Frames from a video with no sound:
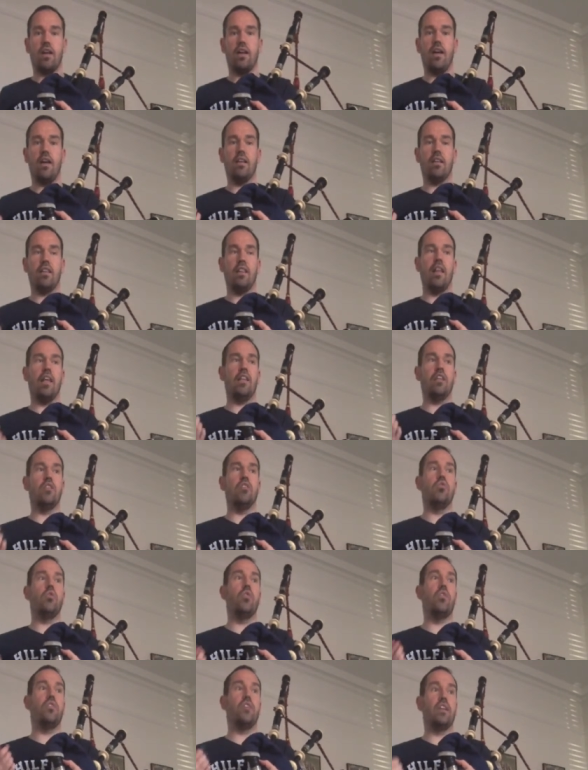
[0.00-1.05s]
at letting you
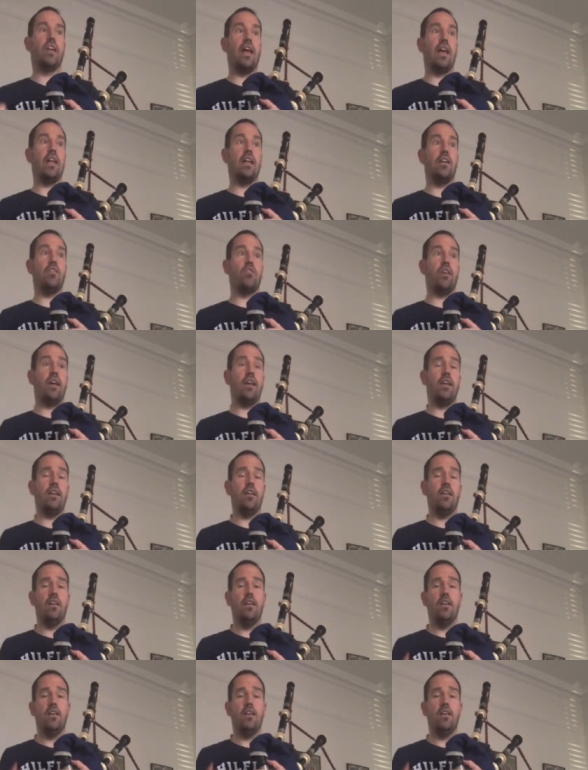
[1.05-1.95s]
know if you're getting it right.